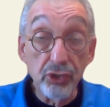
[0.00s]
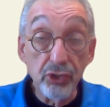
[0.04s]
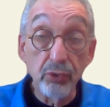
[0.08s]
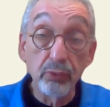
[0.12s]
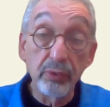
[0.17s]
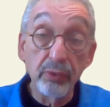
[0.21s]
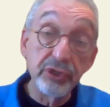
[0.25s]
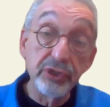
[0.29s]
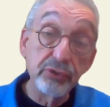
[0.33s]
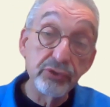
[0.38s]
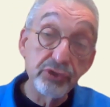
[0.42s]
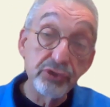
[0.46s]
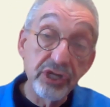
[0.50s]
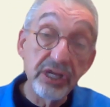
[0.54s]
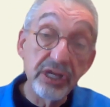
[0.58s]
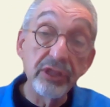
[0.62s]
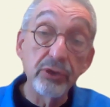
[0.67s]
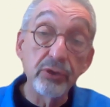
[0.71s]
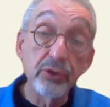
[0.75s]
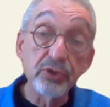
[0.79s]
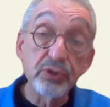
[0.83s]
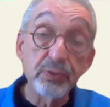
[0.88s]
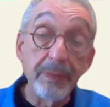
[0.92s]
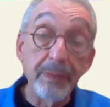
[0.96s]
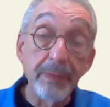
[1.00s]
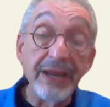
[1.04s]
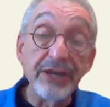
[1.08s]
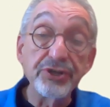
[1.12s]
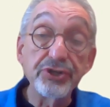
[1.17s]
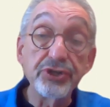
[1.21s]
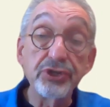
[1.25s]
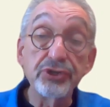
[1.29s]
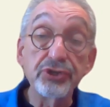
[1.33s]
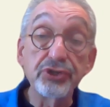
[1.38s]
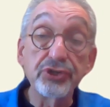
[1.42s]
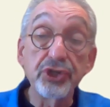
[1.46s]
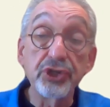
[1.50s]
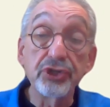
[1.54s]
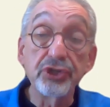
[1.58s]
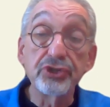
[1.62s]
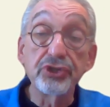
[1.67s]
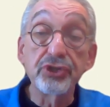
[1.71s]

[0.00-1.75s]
So when you see those patients,